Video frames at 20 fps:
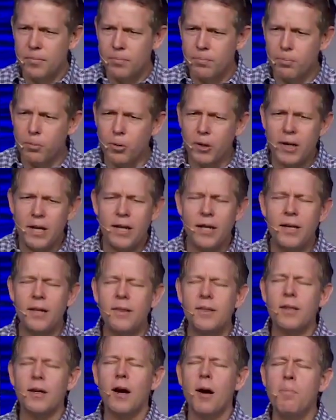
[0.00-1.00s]

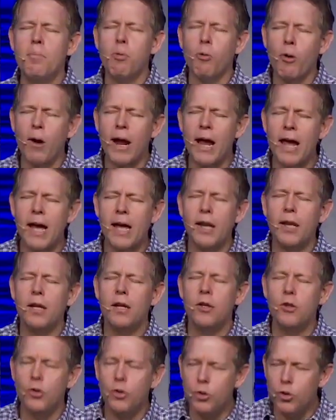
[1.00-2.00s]
Breathe a brand
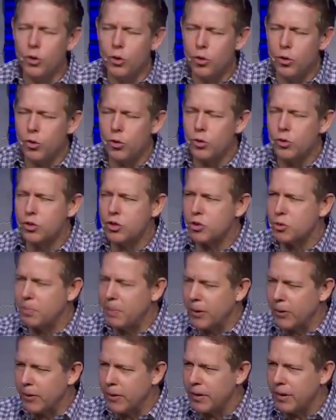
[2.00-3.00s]
new
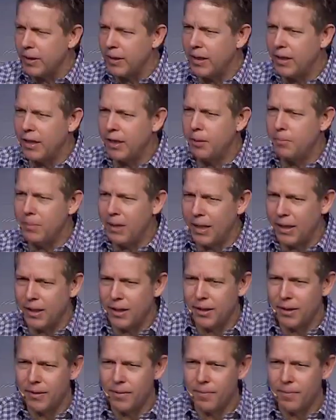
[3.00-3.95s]
spirit in me.